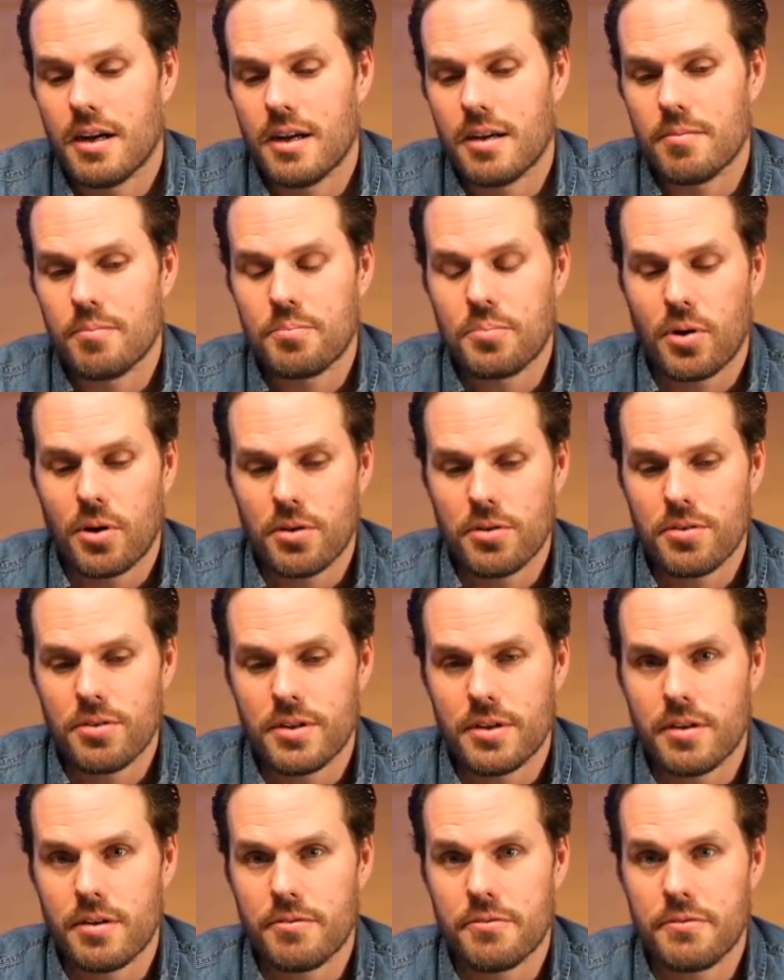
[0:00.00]
Part
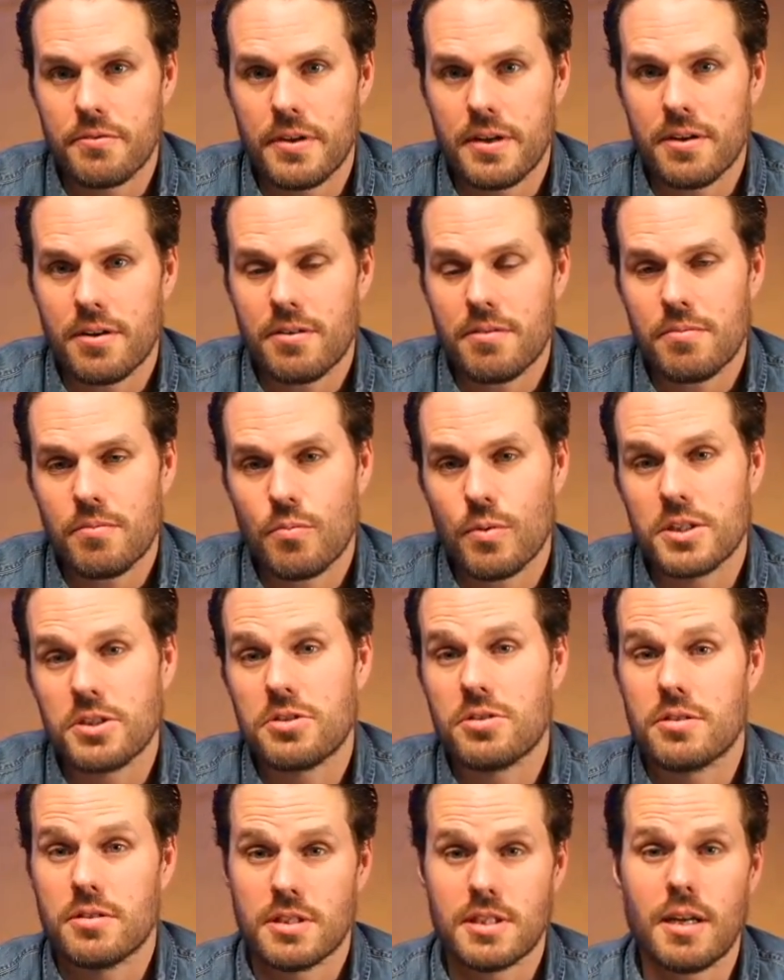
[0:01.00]
of their fear,
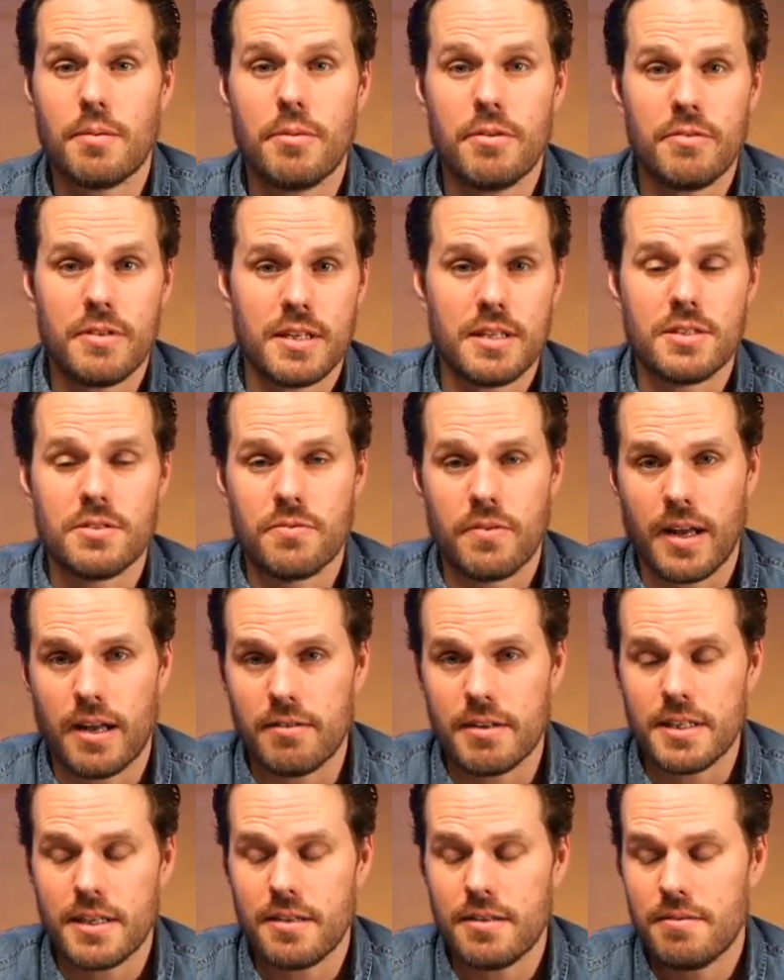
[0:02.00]
which some of it is
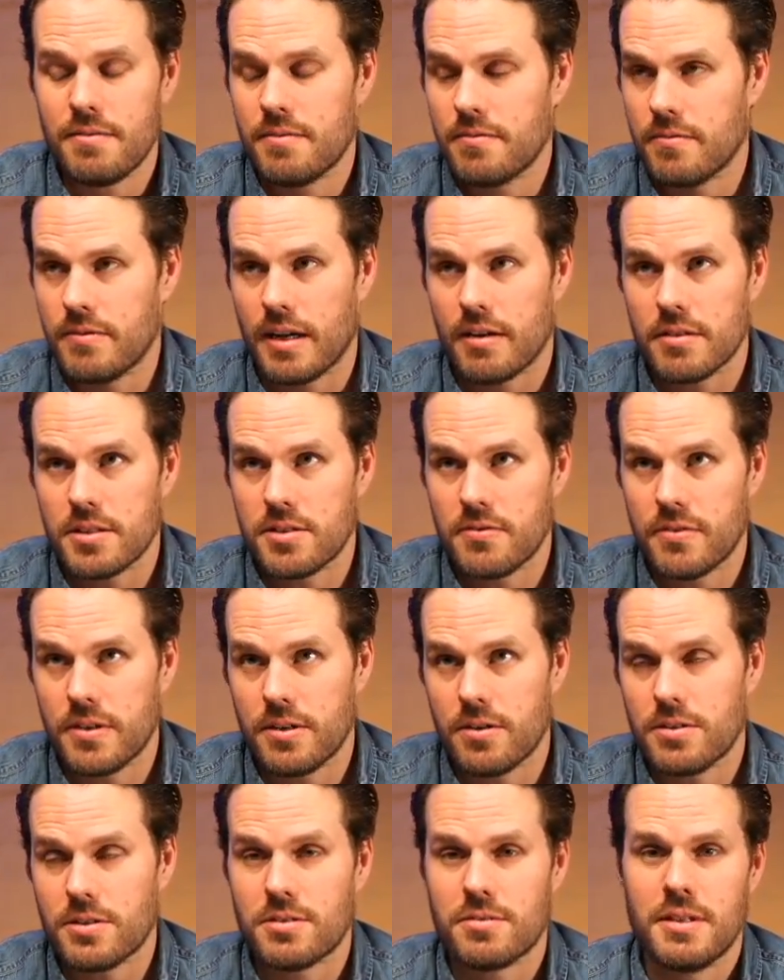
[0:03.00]
valid
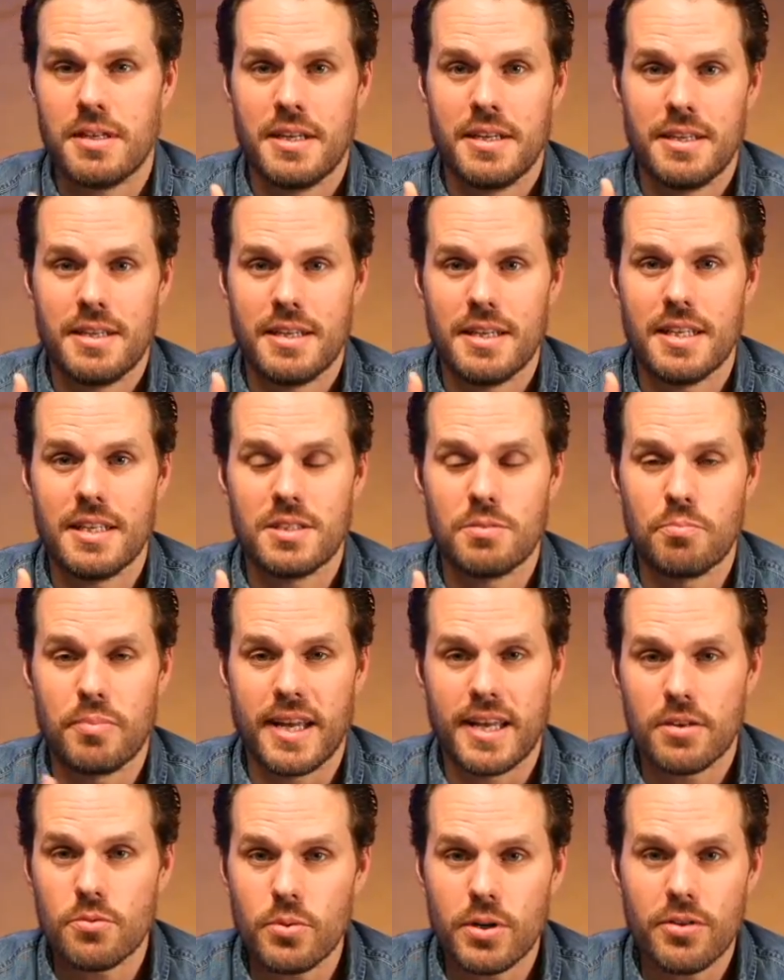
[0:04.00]
fears, is
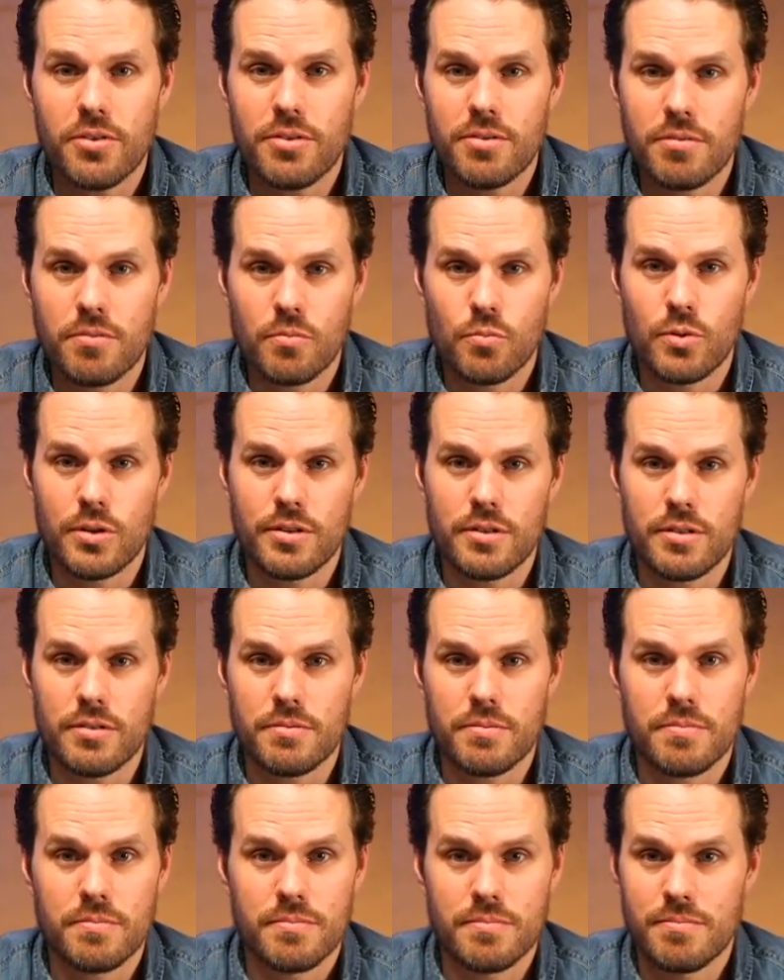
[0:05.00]
bandwidth
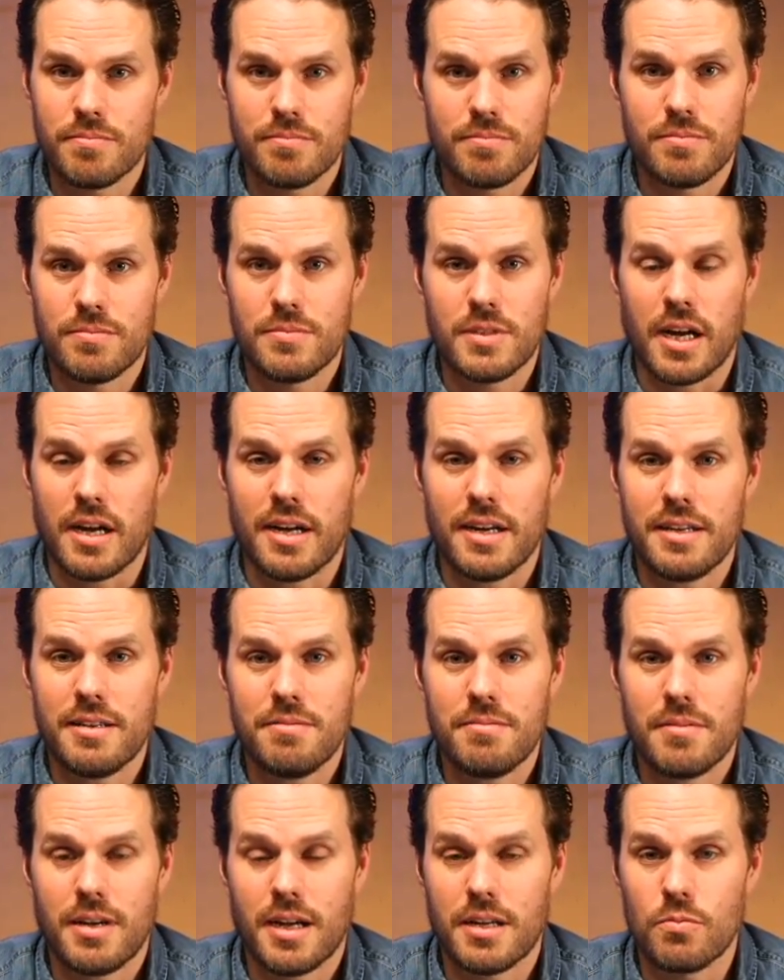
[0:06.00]
will
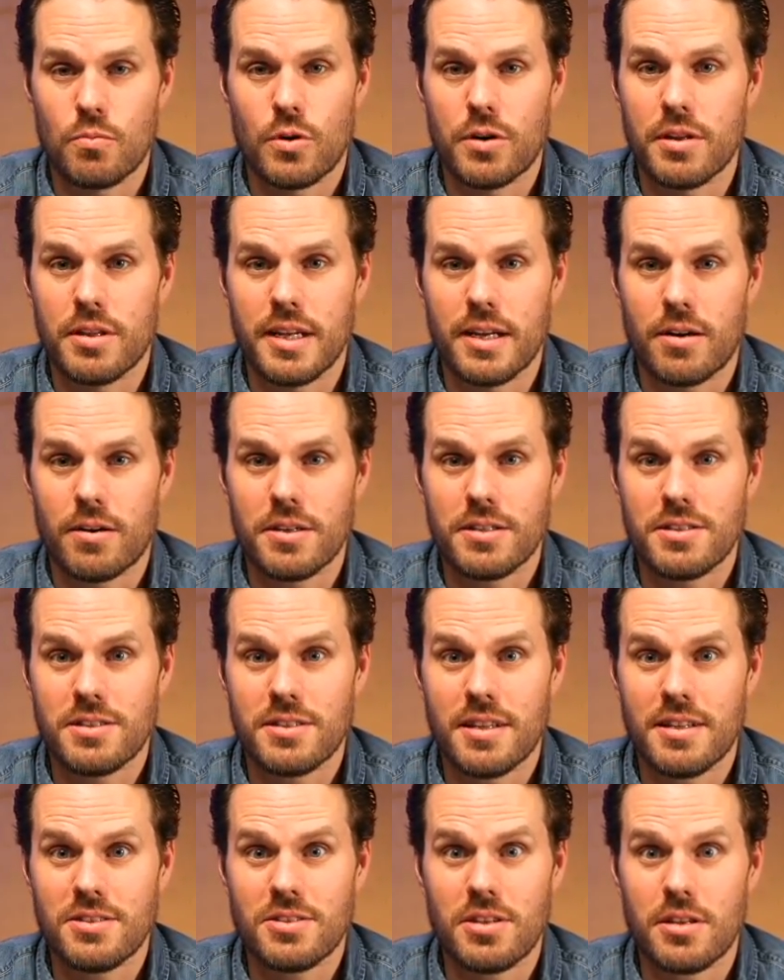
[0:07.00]
die on one of the
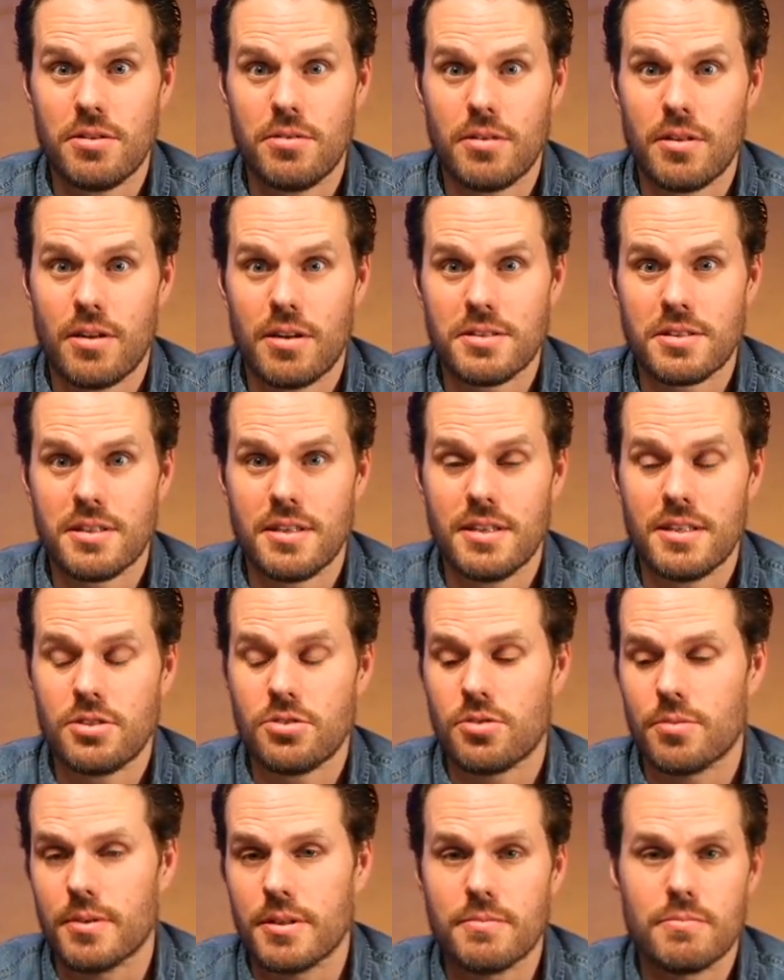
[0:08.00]
artists, and then suddenly you lost an
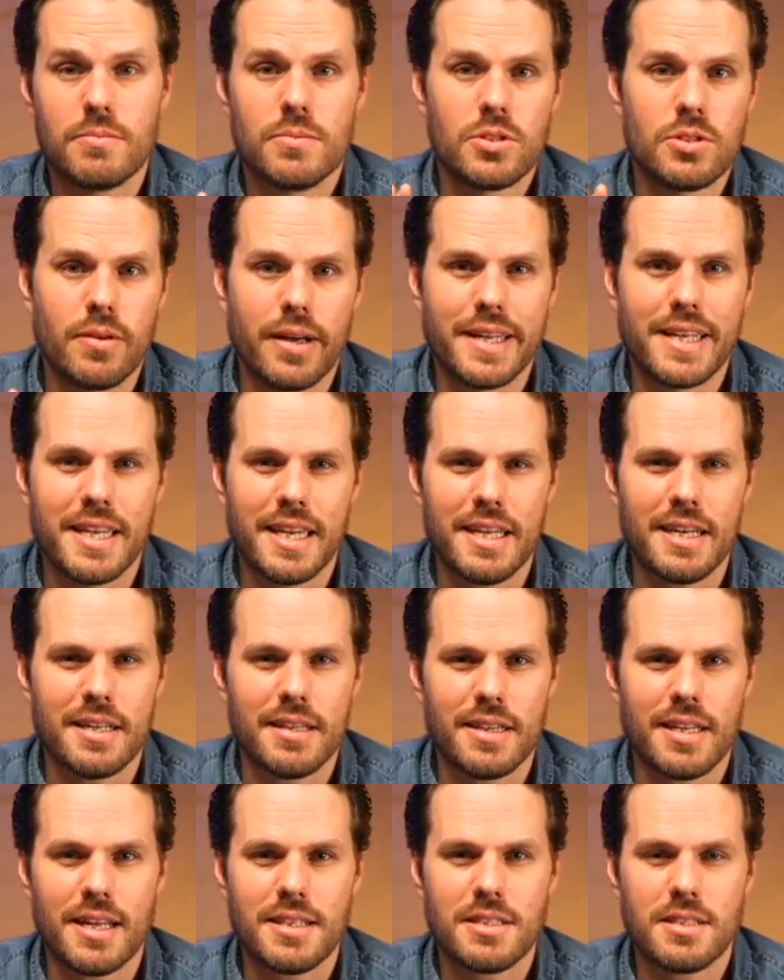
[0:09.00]
instrument. So I get
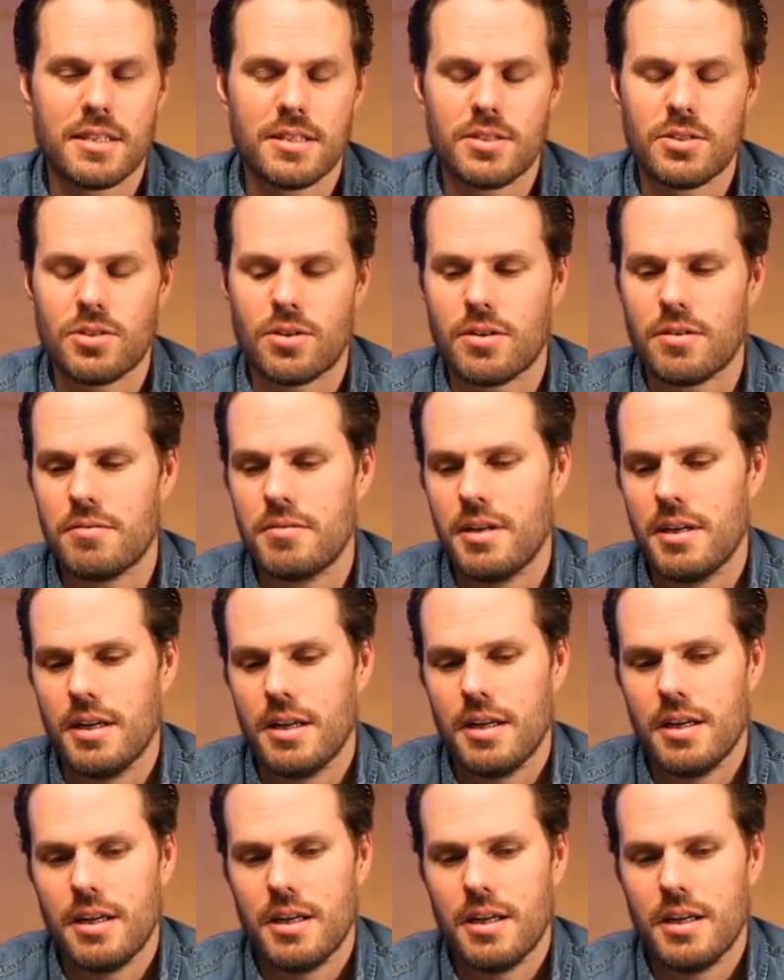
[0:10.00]
it, that's a concern.